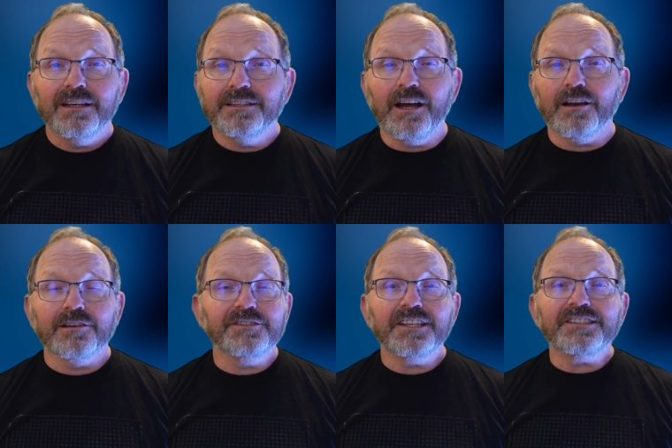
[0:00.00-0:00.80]

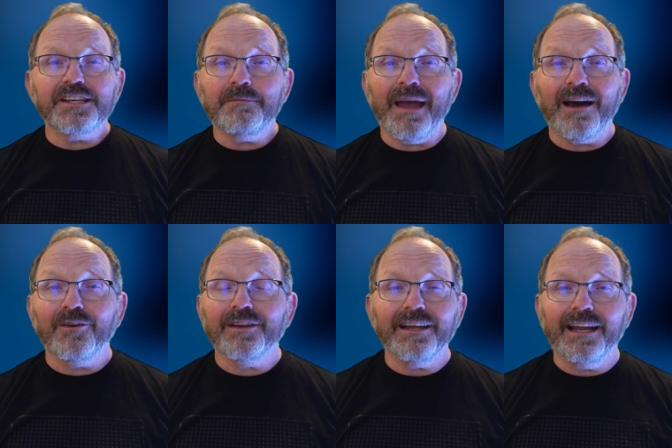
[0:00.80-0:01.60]
$1.60 a
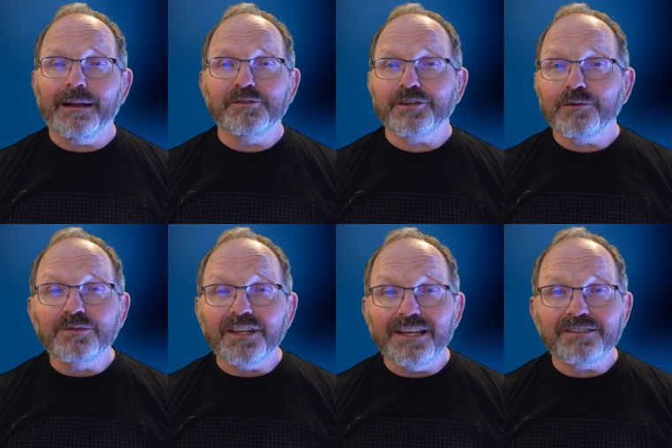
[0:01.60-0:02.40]
pound, and I'm sure it
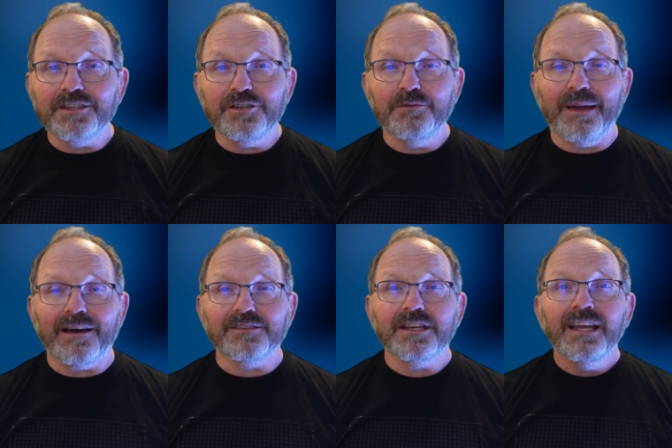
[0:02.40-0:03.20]
was less than 2
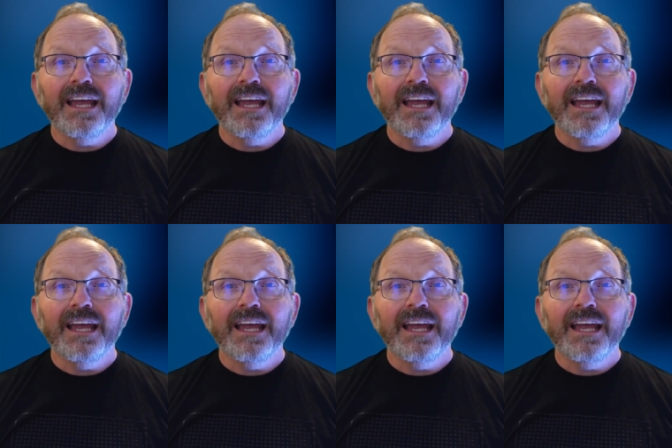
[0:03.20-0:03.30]
pounds.